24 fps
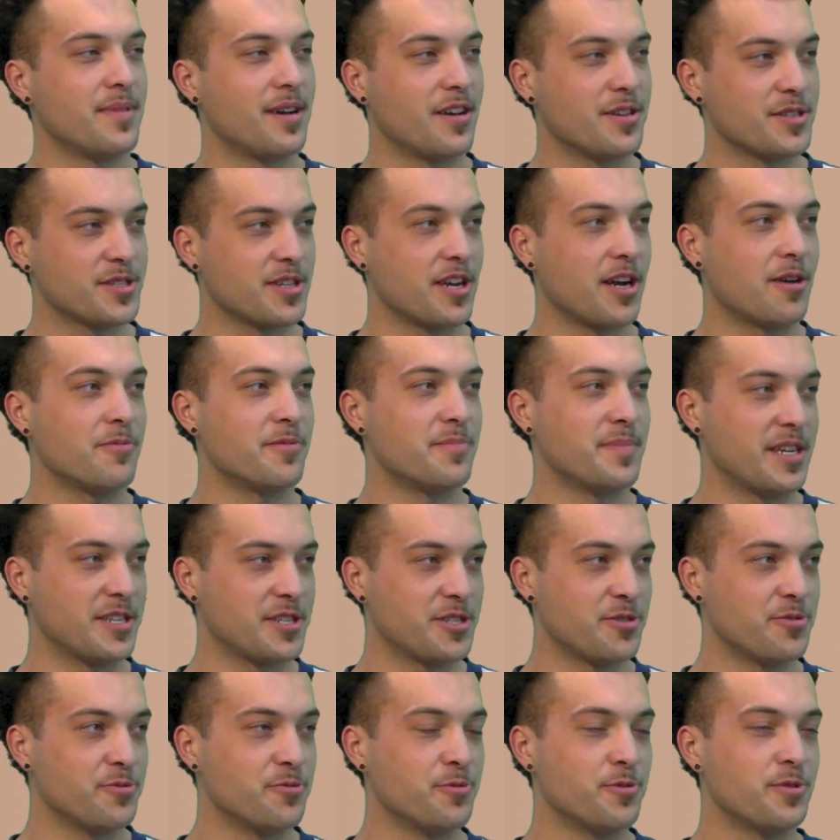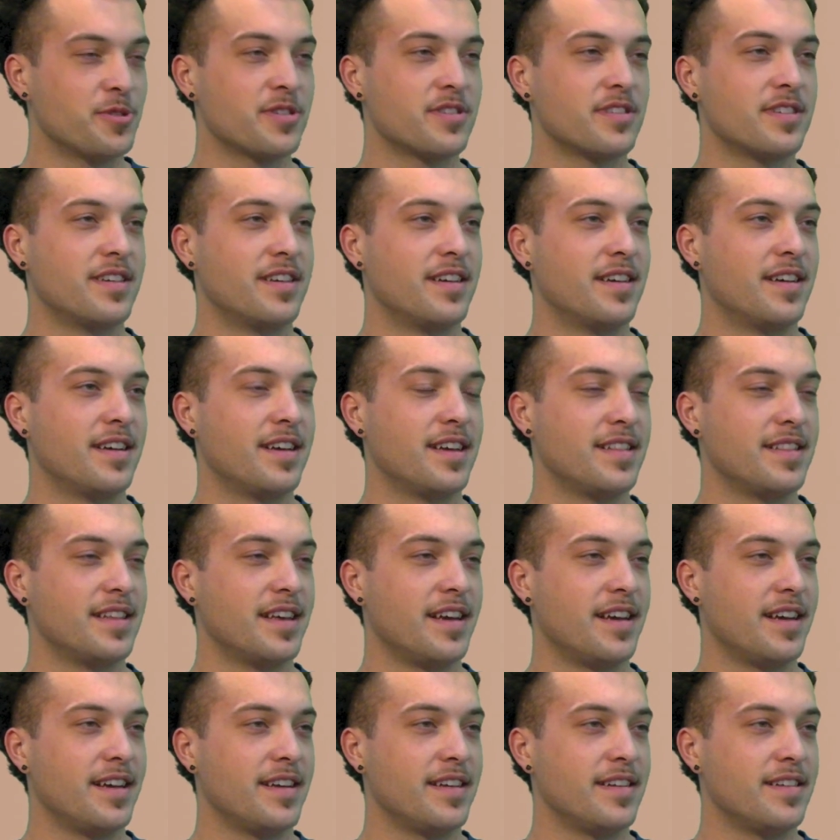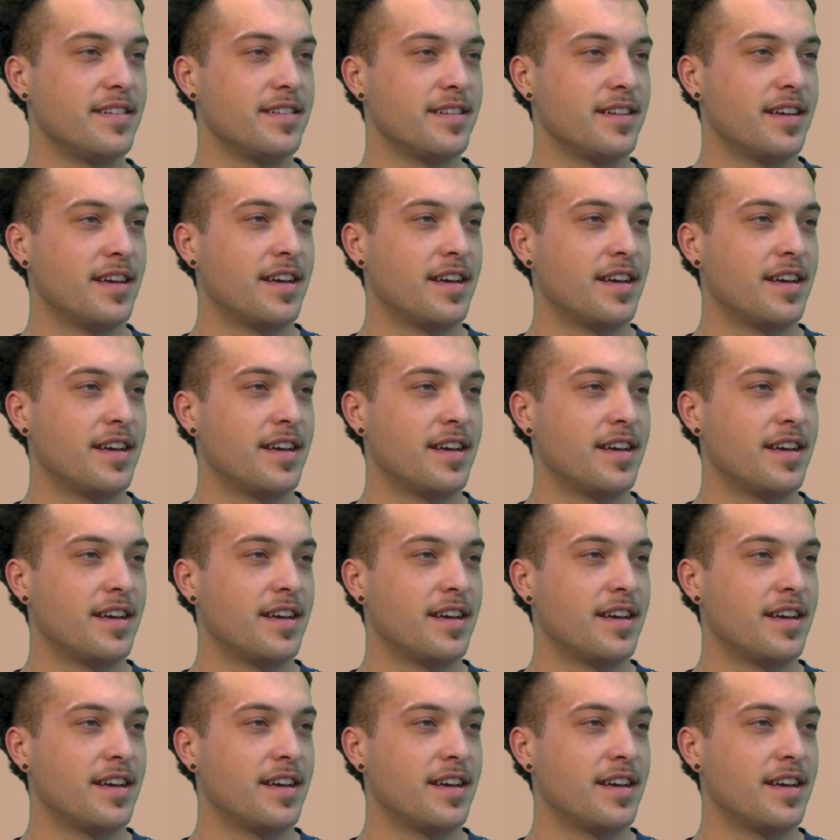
I'll start with my shoes, and then